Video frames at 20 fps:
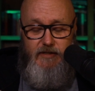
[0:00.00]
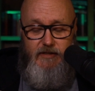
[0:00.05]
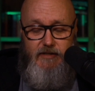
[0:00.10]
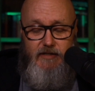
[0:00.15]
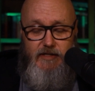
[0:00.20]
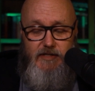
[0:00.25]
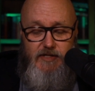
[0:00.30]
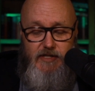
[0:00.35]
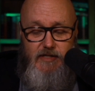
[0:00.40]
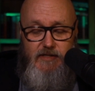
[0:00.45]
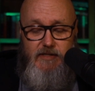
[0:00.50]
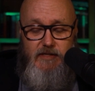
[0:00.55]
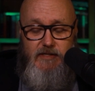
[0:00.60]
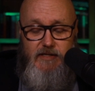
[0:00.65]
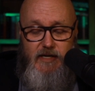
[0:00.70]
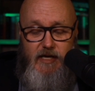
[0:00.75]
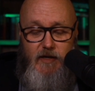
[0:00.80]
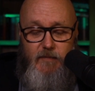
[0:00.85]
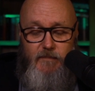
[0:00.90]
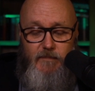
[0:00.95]
In Jesus'
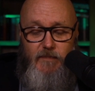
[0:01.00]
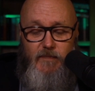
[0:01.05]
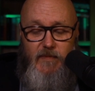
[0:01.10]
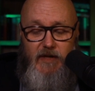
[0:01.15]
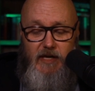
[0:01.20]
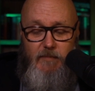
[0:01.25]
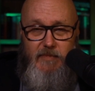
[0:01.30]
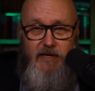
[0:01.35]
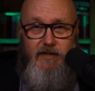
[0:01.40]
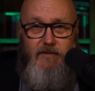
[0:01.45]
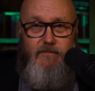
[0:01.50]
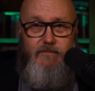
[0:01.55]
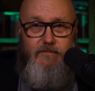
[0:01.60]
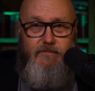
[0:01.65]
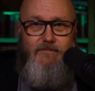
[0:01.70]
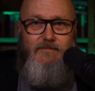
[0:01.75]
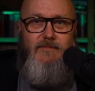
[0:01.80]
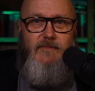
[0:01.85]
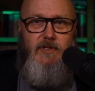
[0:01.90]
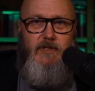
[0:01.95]
name, amen.
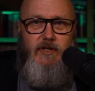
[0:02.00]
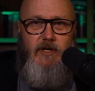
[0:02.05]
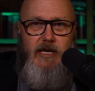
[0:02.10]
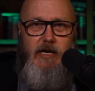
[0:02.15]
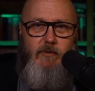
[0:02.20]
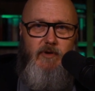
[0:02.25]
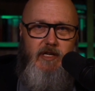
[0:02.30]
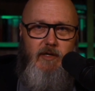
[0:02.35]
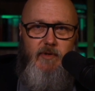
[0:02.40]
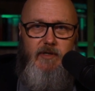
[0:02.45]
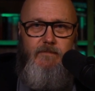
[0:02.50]
Good night, Redeemer.